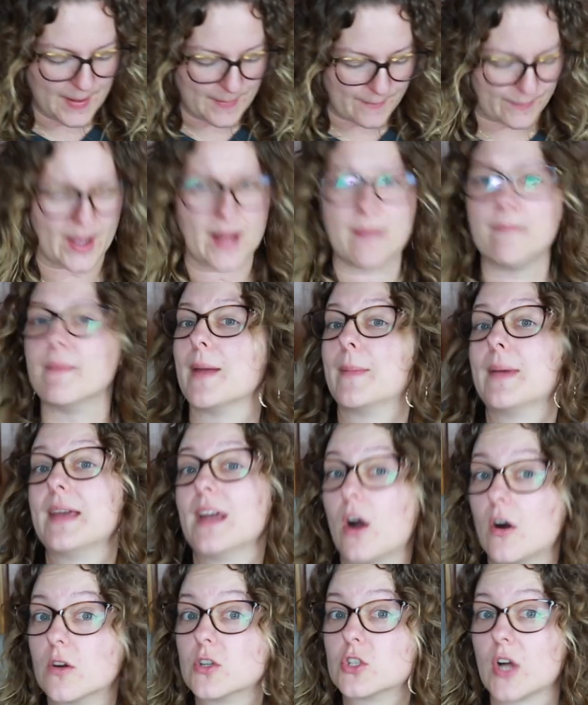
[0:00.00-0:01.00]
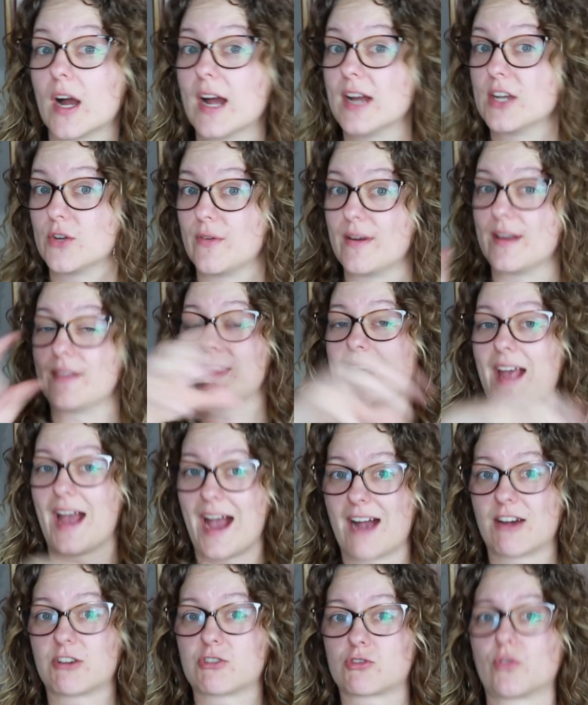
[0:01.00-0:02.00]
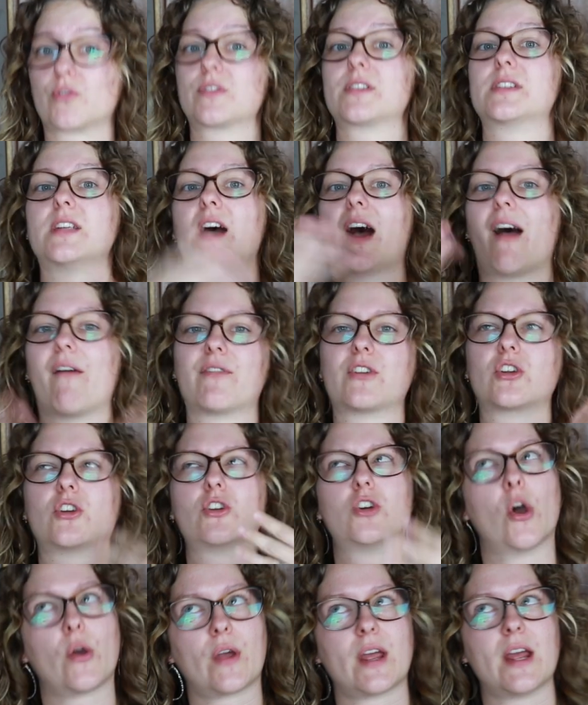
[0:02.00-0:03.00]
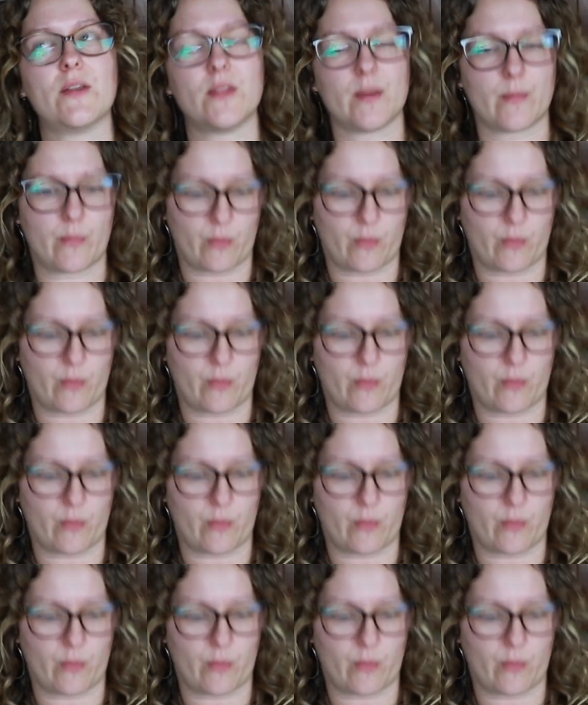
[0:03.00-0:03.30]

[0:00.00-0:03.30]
but maybe I'll try doing the actual stuffed, cooking them